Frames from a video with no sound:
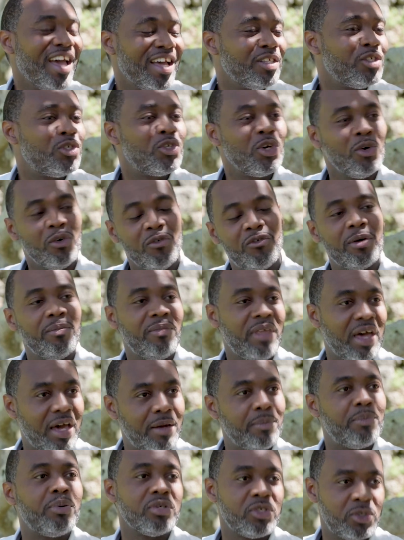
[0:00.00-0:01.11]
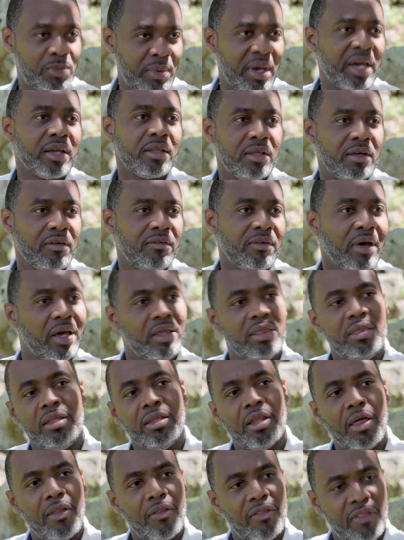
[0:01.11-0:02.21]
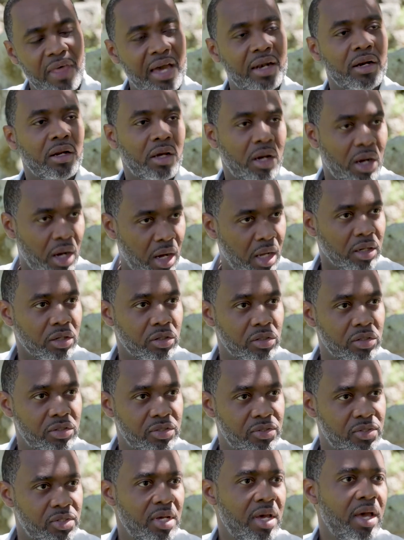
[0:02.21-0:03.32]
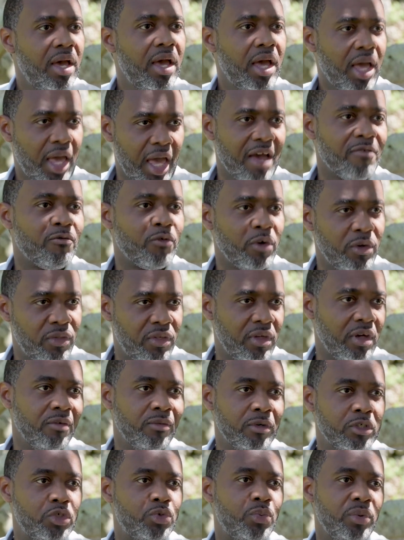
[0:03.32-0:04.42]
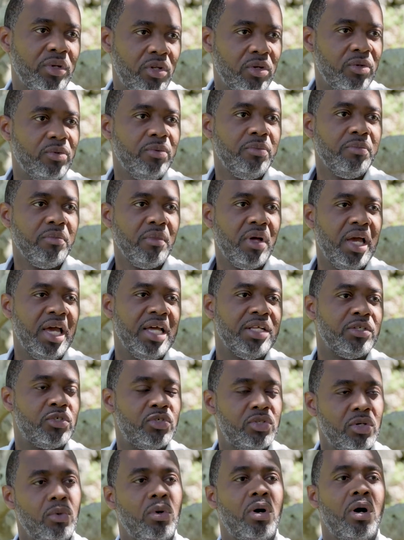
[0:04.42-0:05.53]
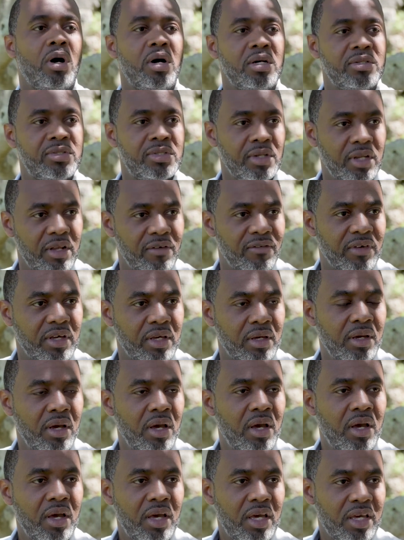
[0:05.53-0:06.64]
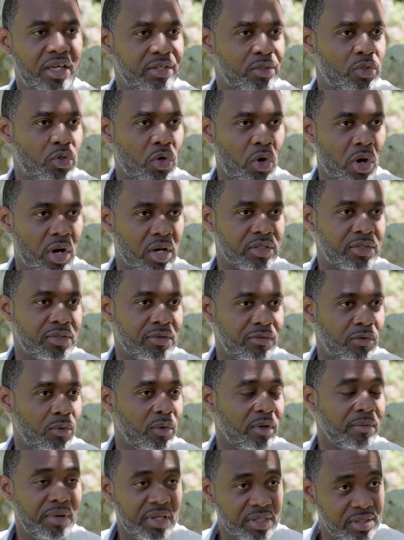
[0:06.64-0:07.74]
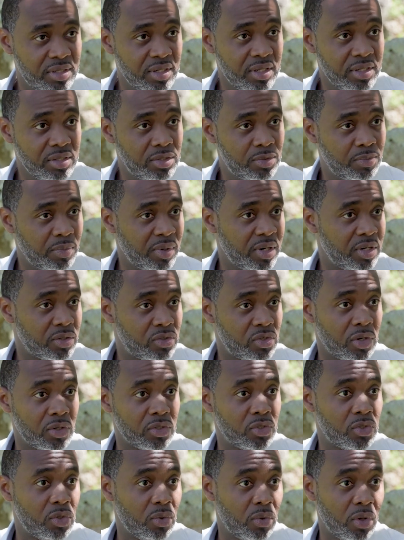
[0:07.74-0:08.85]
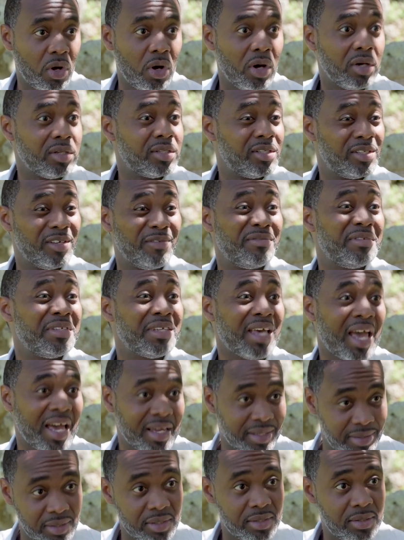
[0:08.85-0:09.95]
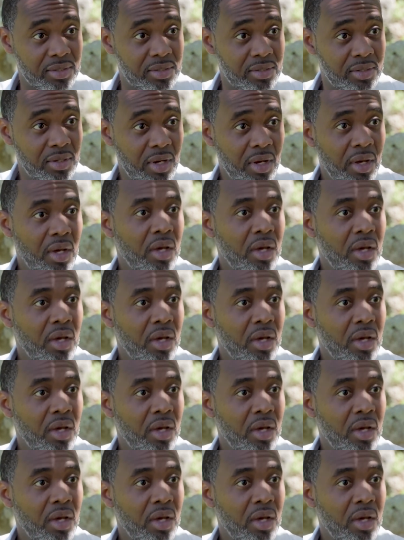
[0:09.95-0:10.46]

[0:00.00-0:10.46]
And so from that perspective, I think that colors everything of which we do. And so cost of living is cost of doing business, but it's also the cost of taxes.